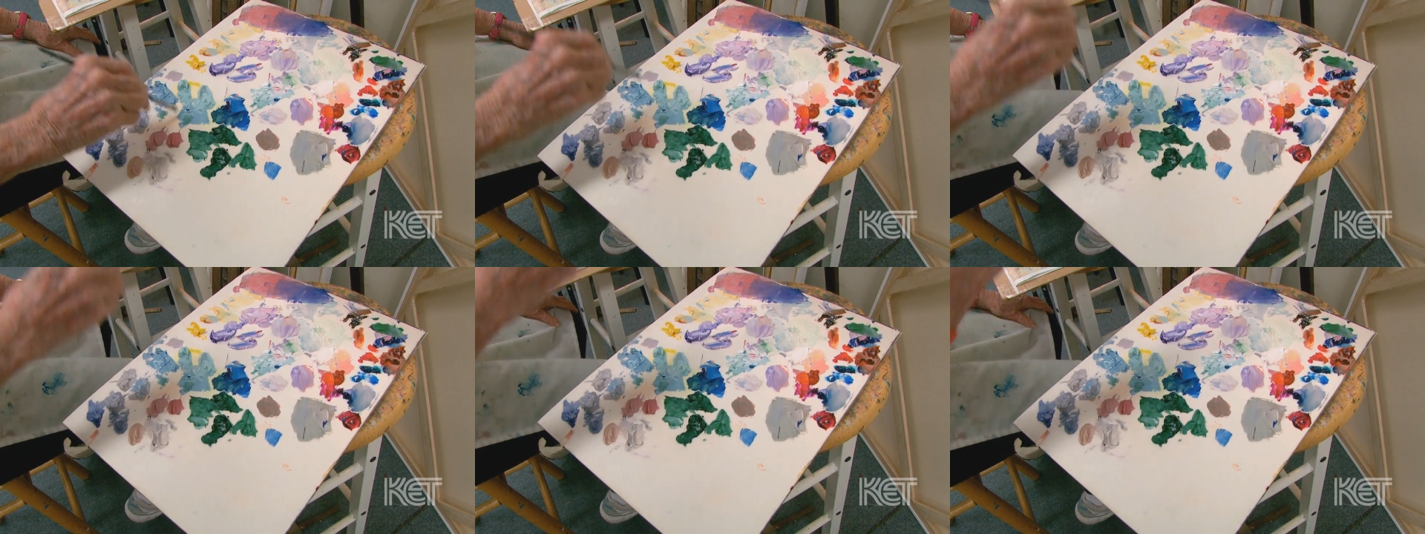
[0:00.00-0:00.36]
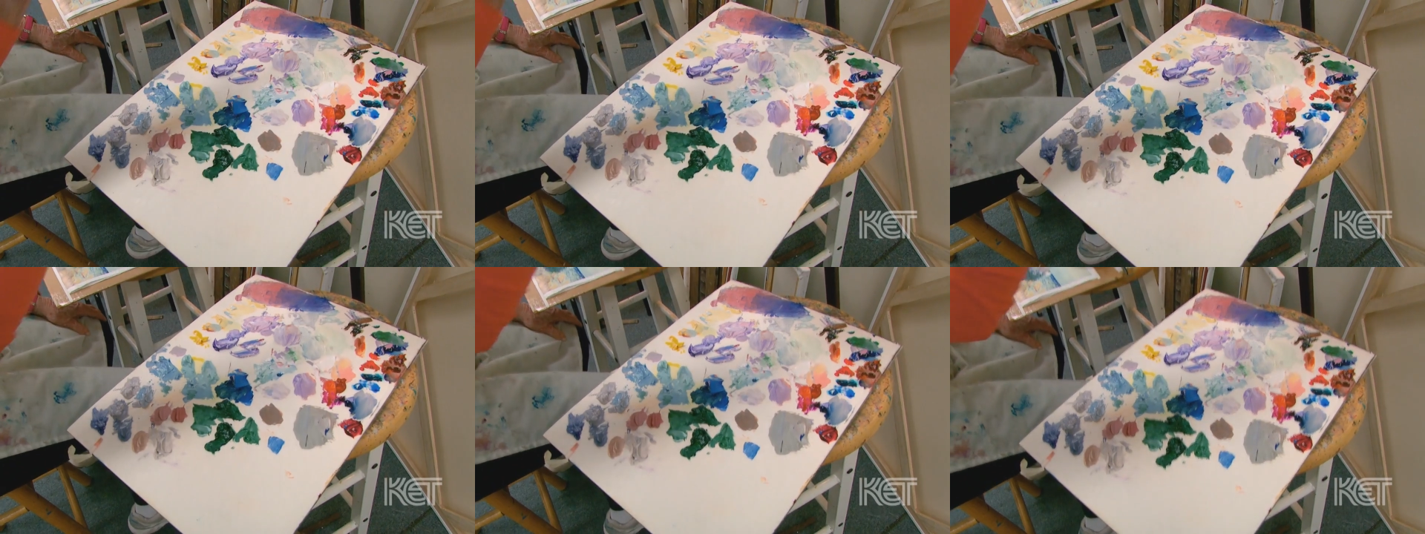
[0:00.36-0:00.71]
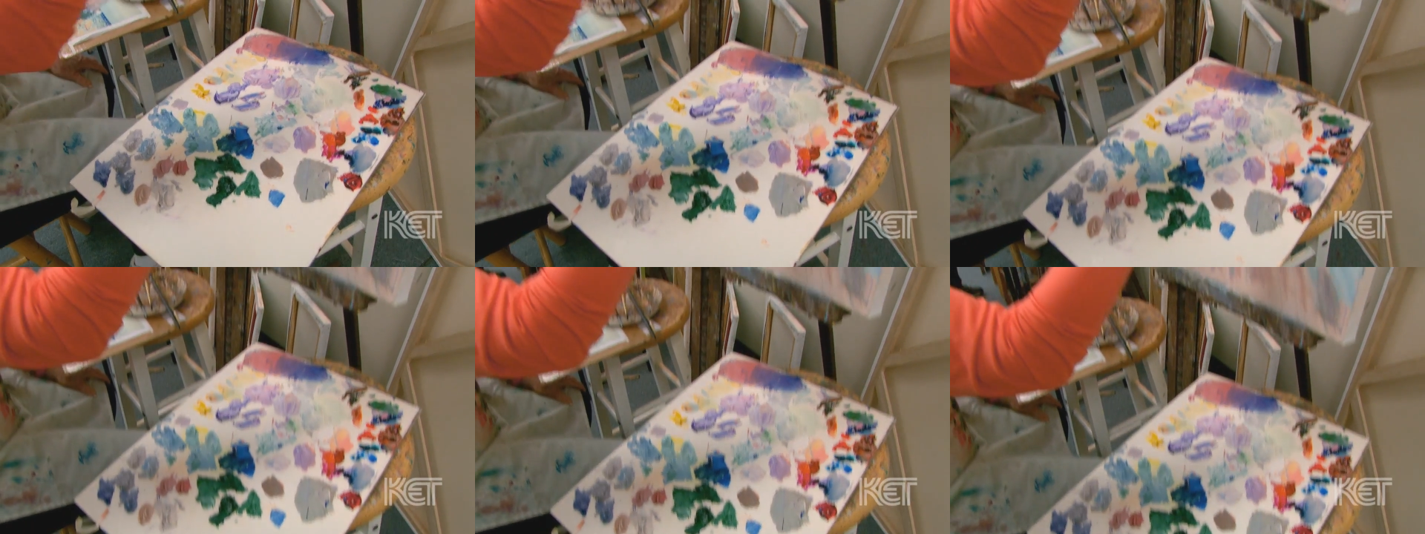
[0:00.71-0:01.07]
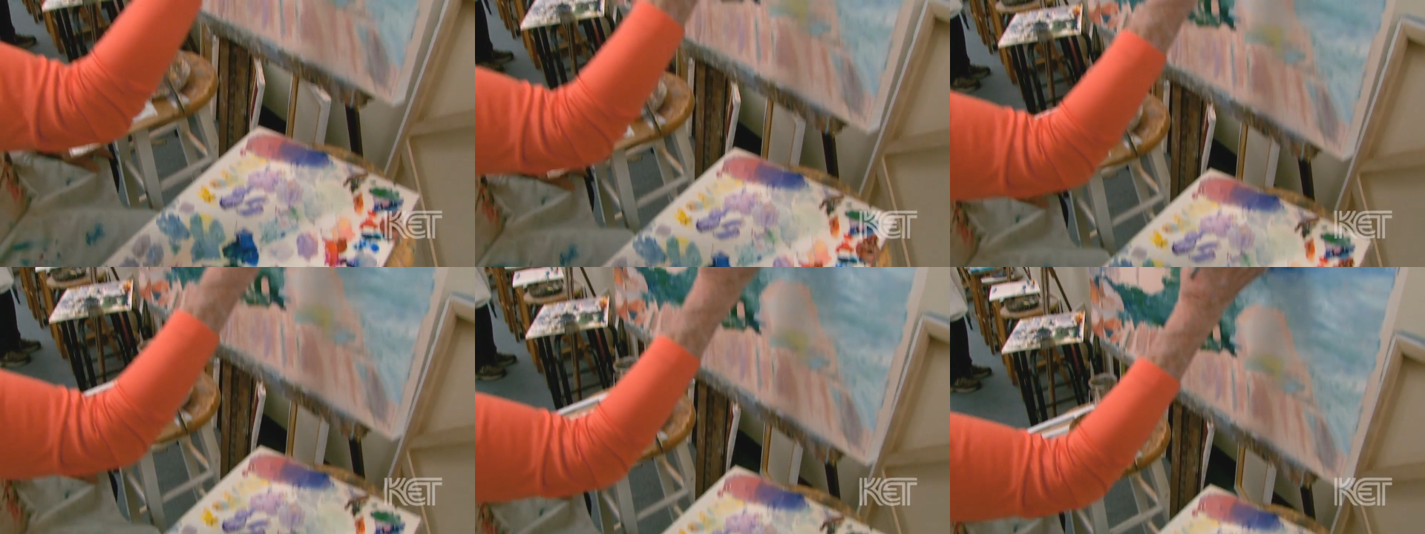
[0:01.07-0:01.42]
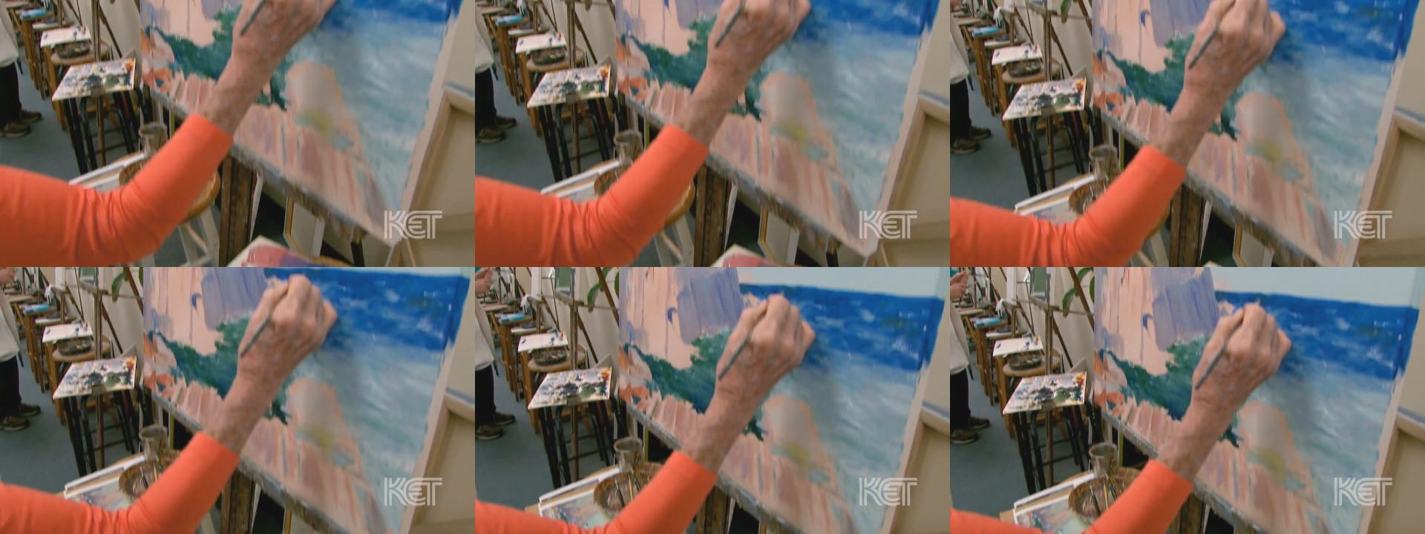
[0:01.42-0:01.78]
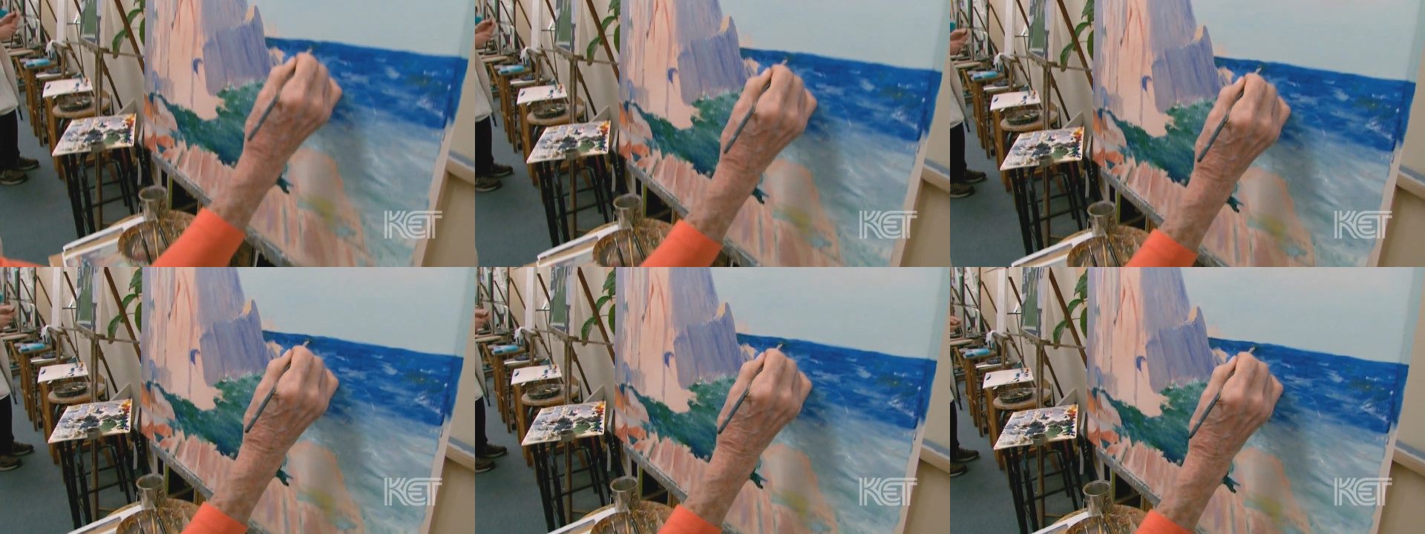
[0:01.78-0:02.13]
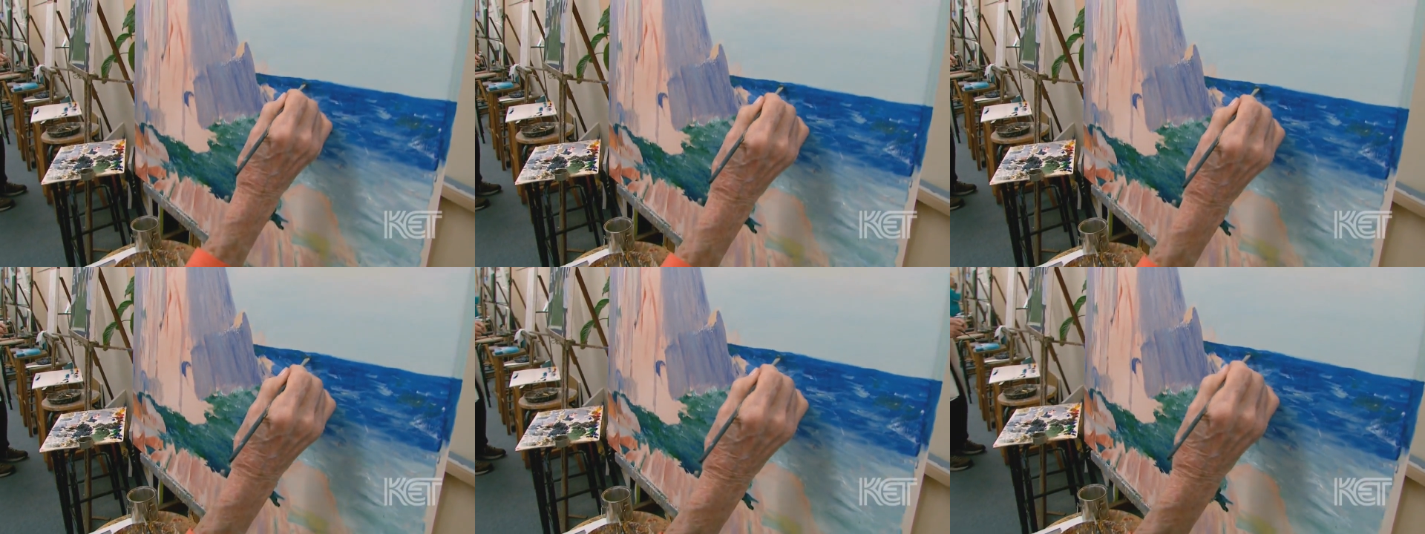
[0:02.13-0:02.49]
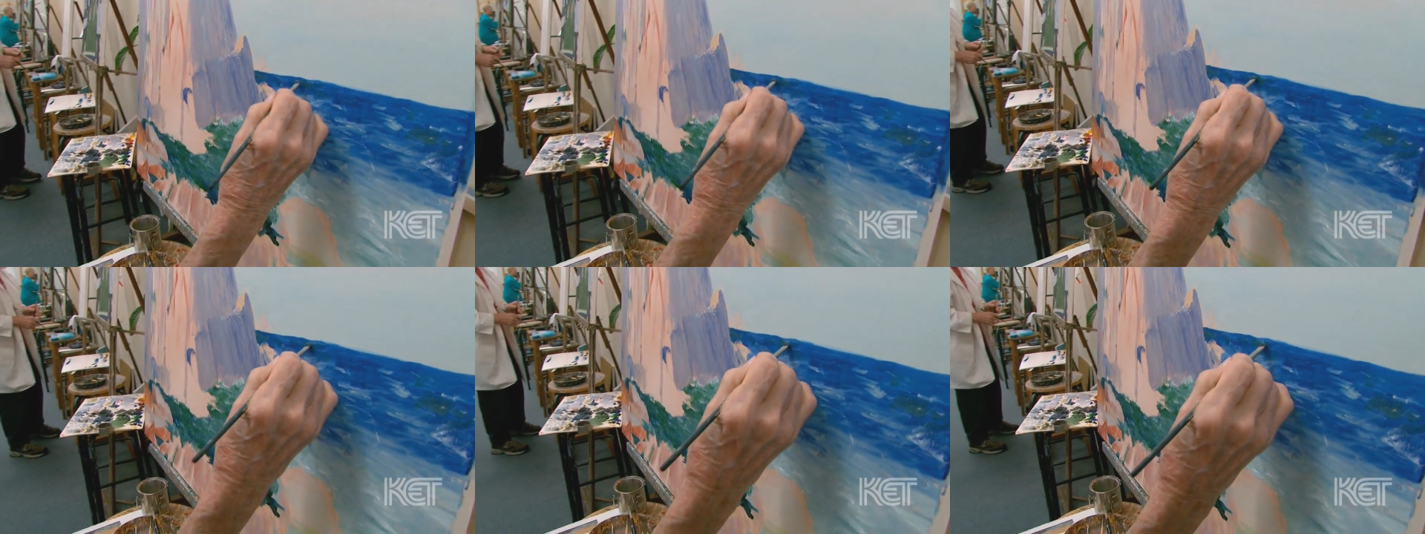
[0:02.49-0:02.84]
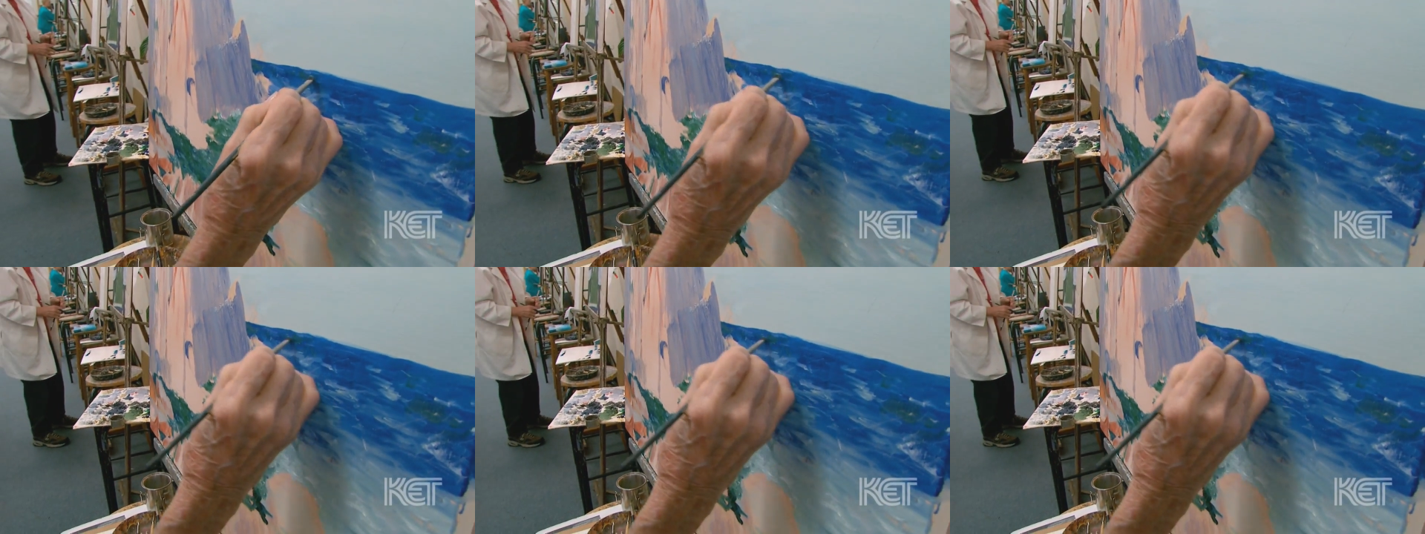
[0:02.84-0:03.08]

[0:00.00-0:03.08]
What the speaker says: Nobody's mouth can be seen.